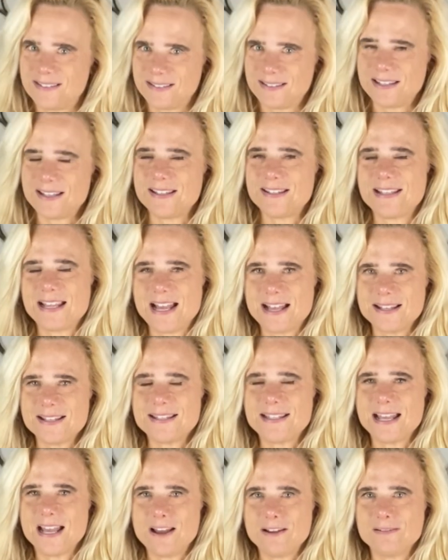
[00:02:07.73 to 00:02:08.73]
Does that
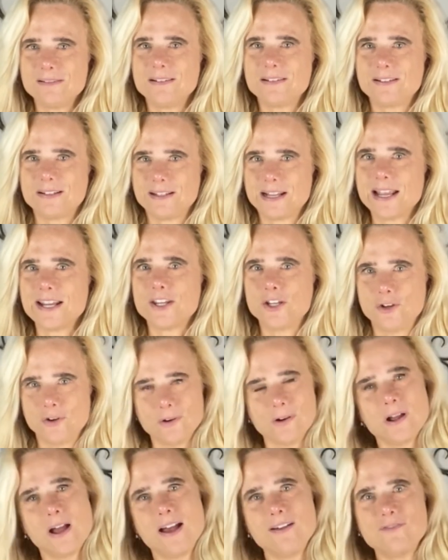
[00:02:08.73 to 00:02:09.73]
sound like your
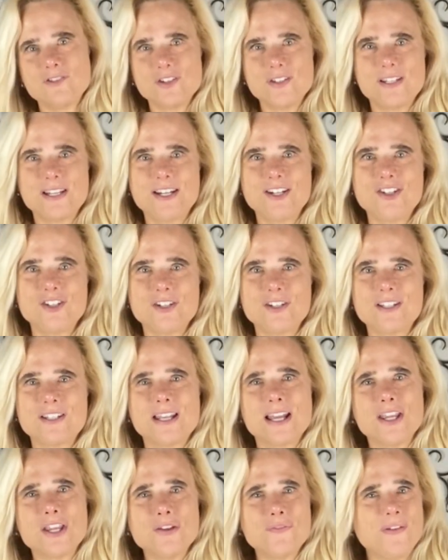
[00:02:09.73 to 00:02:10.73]
conversations
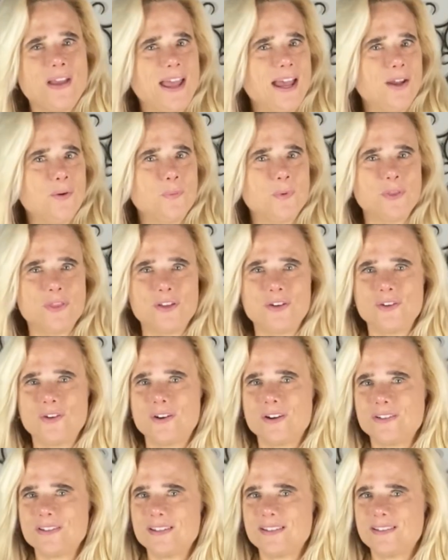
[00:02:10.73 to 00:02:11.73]
that you've had with the
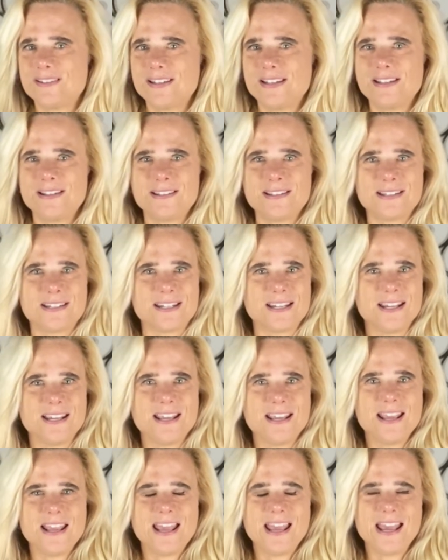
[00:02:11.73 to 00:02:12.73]
narcissist?
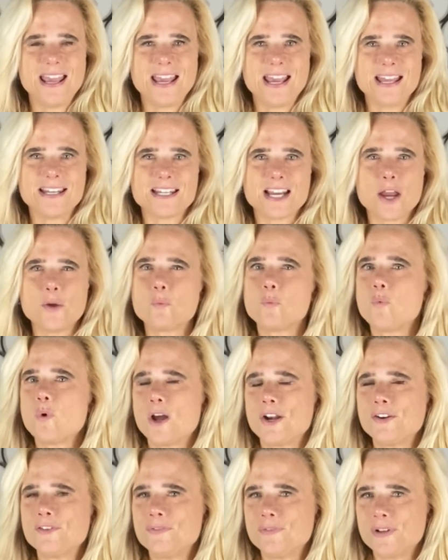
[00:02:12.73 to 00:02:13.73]
And I
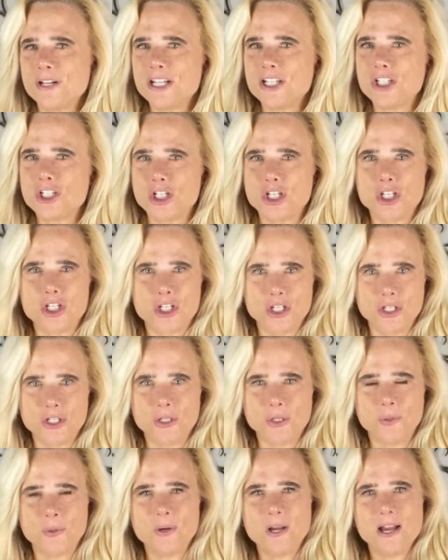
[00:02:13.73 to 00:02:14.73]
want to read to
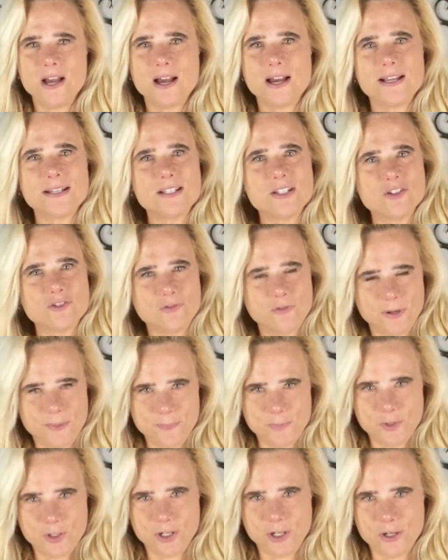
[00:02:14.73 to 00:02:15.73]
you a
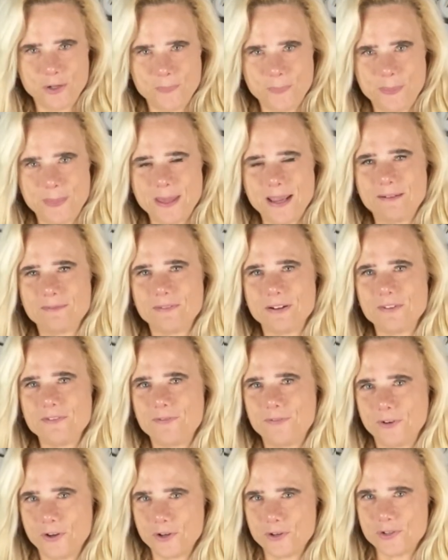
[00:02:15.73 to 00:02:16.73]
scripture that
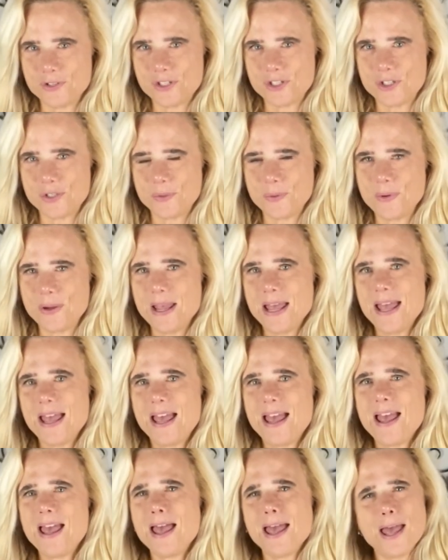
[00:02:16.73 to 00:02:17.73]
refers to
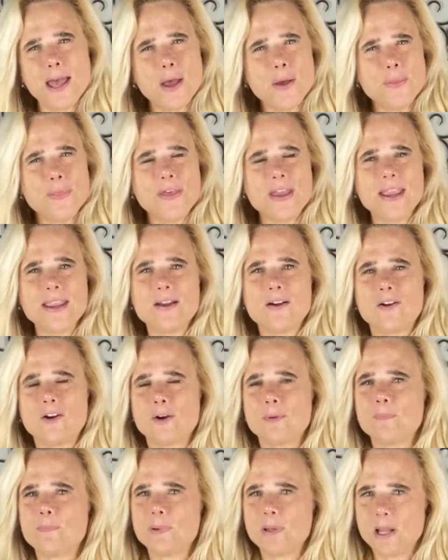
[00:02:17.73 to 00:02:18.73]
how they
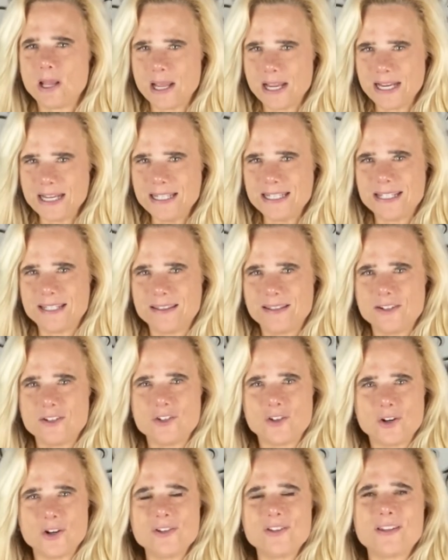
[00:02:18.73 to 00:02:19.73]
are blinded. The
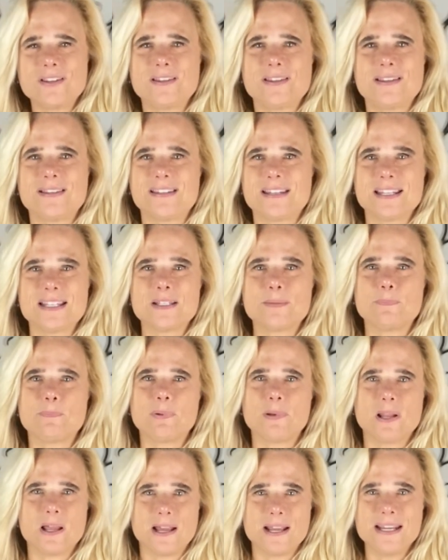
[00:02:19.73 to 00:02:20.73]
narcissist is
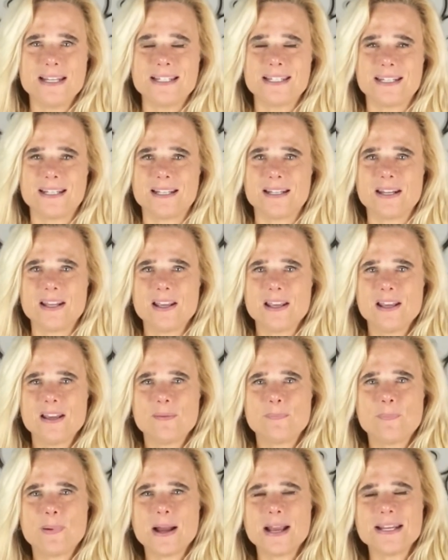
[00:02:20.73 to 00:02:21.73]
blinded
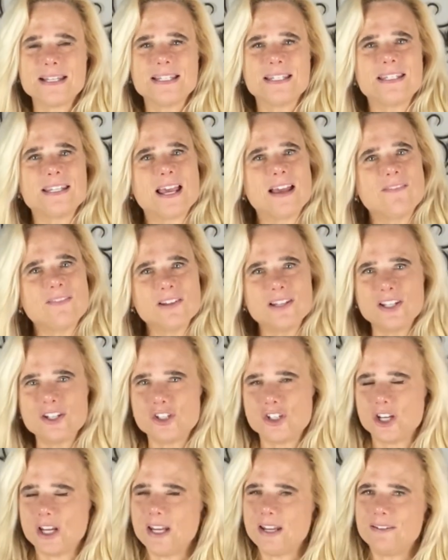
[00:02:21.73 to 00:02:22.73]
by
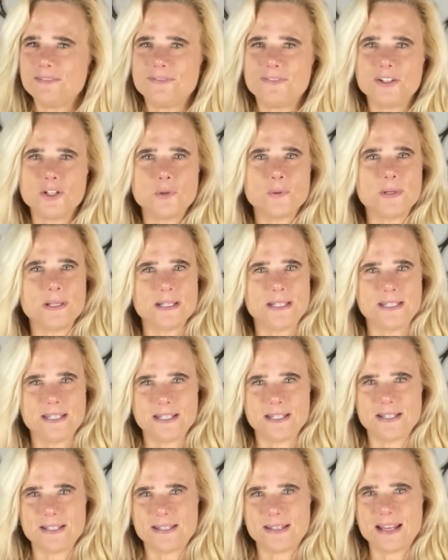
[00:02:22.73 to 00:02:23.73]
devilish
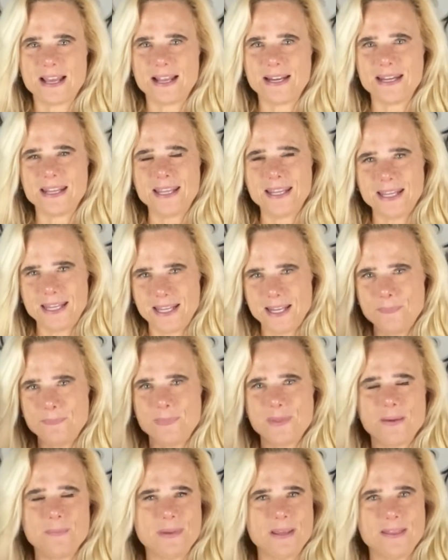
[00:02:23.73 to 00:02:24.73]
influences that keep
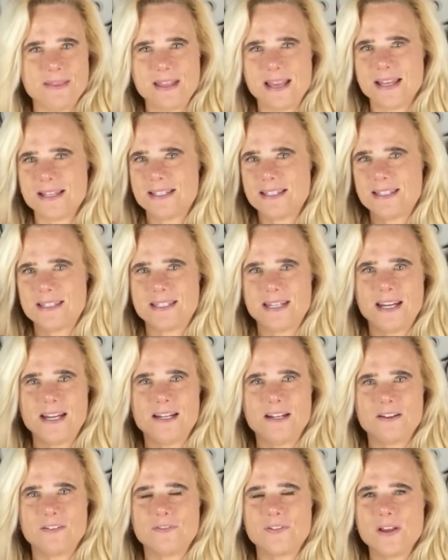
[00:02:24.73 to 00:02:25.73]
them in that
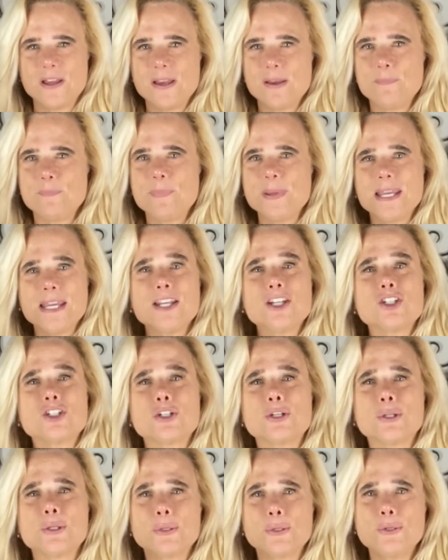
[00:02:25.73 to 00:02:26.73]
state of being
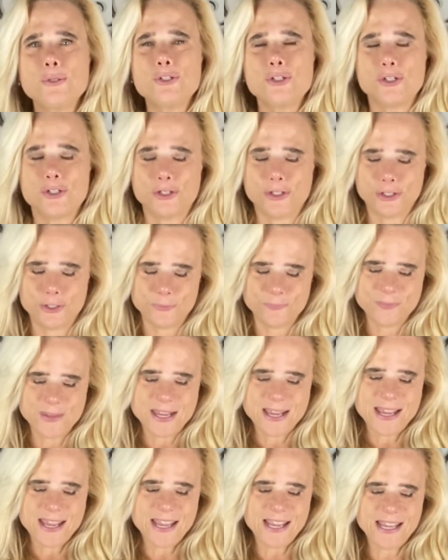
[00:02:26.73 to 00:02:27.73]
delusional.
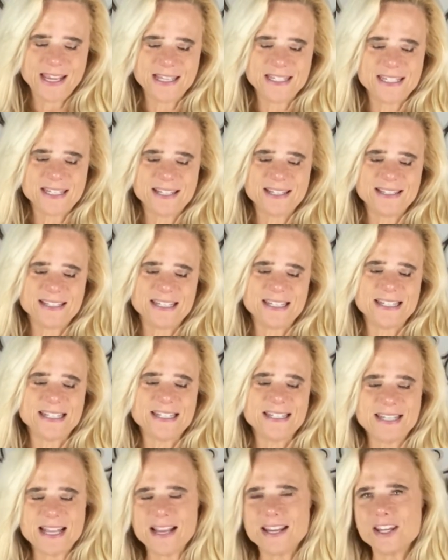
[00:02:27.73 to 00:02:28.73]
And it's in
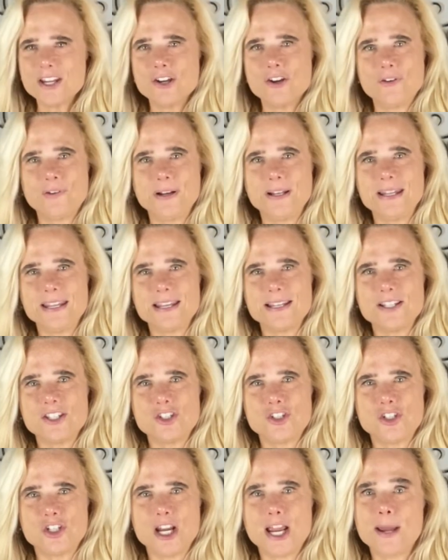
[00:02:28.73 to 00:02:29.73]
2
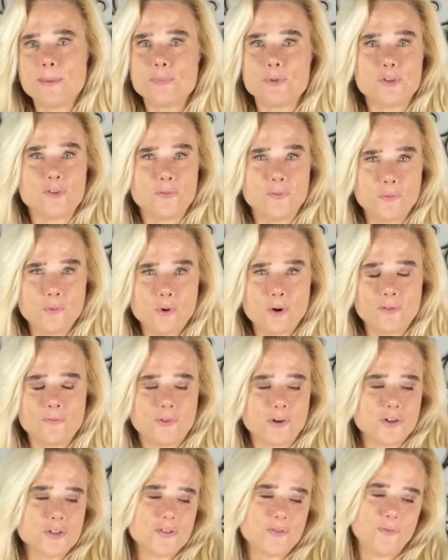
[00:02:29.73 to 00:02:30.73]
Corinthians chapter 4,
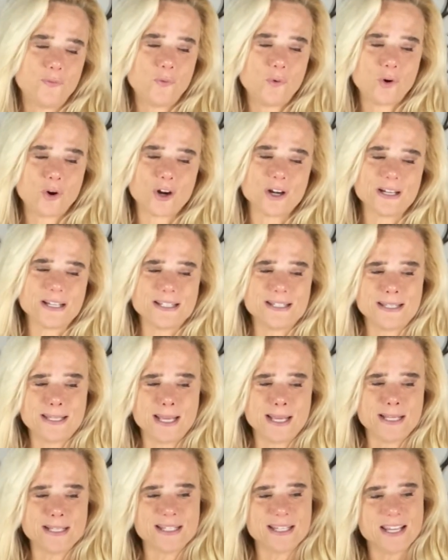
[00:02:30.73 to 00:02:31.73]
verse 4, and it
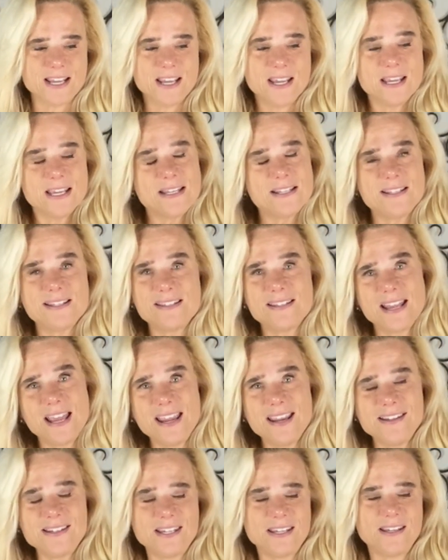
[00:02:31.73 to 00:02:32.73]
says,
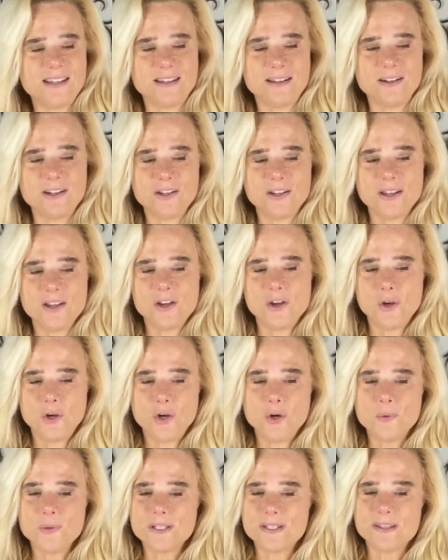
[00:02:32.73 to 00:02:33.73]
Satan,
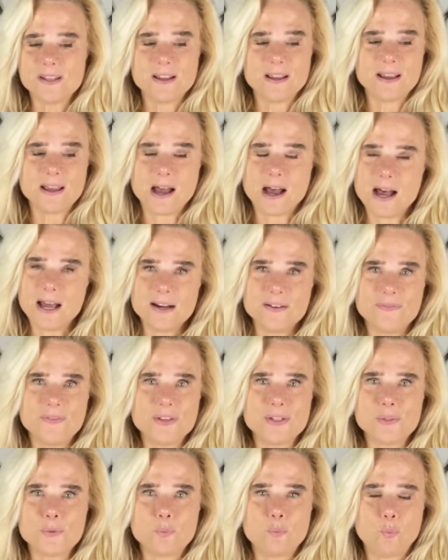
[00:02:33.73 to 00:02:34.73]
who is the god of
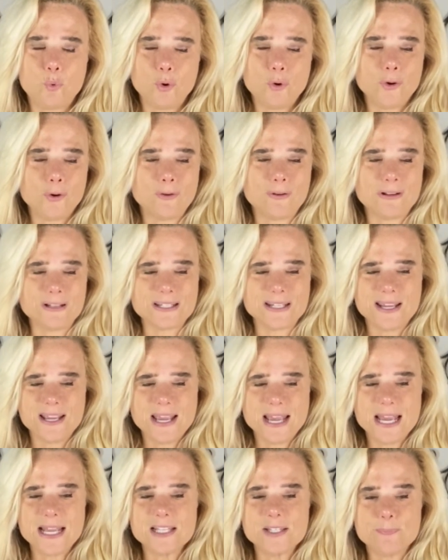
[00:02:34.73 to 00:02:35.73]
this world,
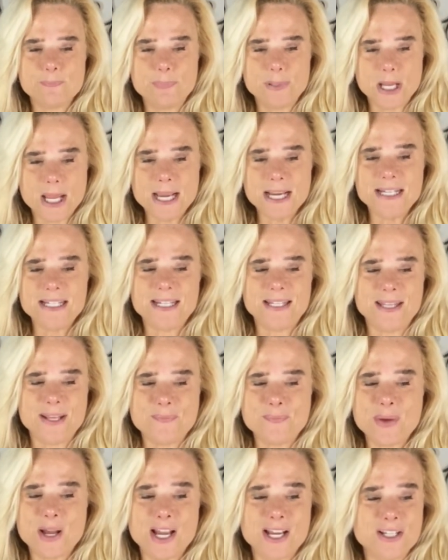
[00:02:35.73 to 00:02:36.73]
has blinded the
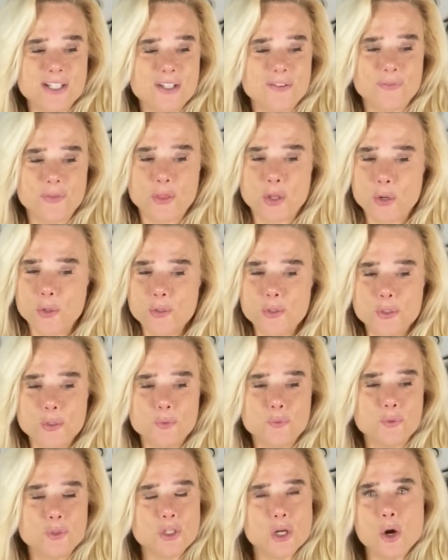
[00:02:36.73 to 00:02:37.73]
minds of those
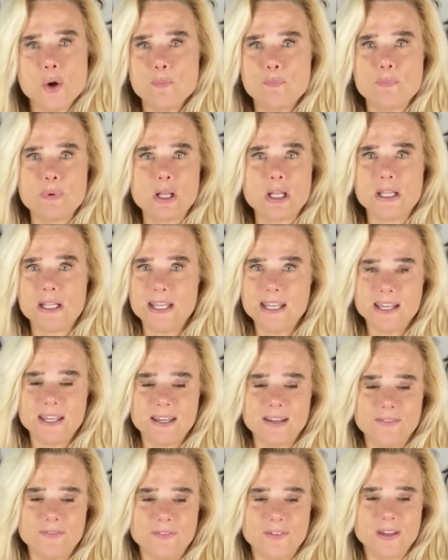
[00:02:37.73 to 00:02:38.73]
who don't
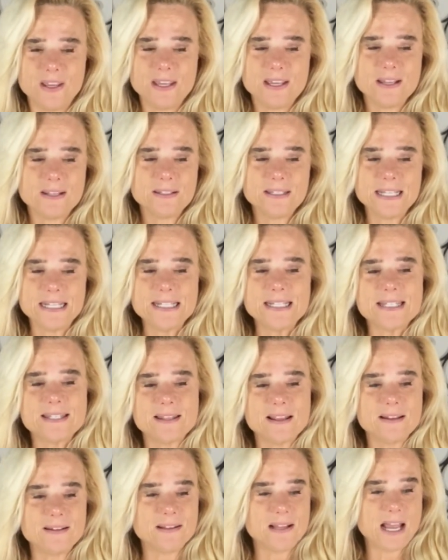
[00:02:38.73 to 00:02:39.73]
believe, lest
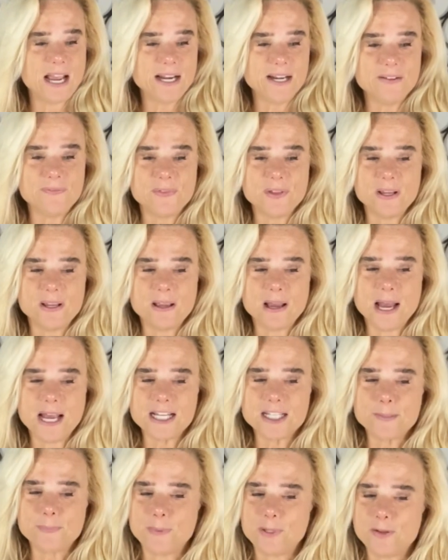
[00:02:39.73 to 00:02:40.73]
the light of the
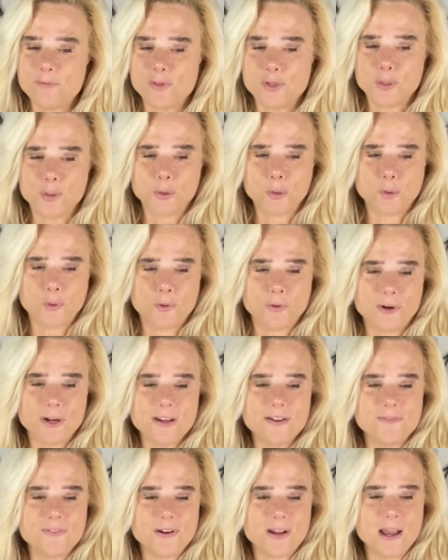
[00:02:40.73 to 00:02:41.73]
gospel of the glory
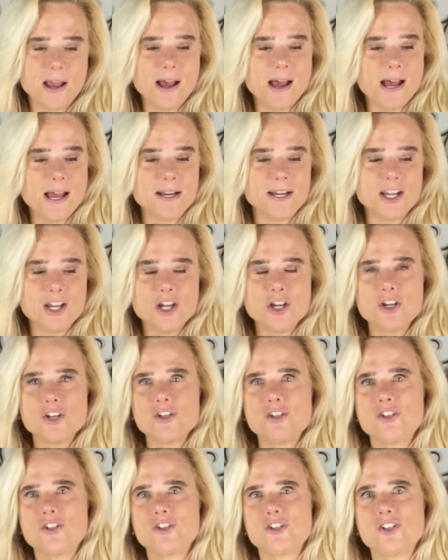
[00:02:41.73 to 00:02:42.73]
of God
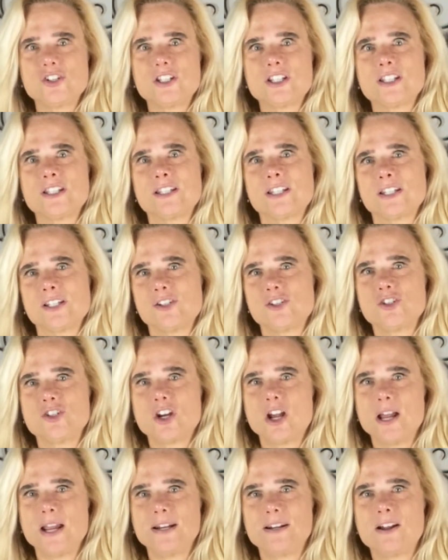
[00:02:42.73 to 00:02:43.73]
should
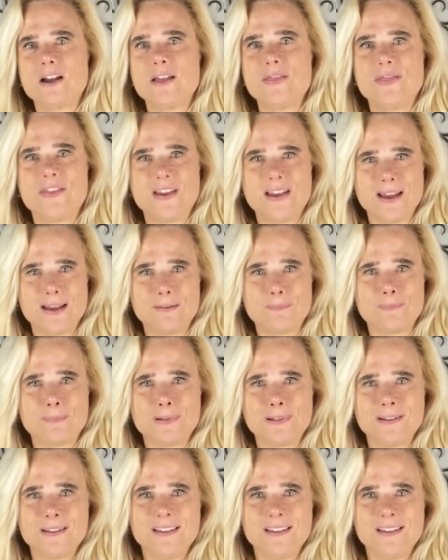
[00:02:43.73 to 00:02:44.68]
shine on them.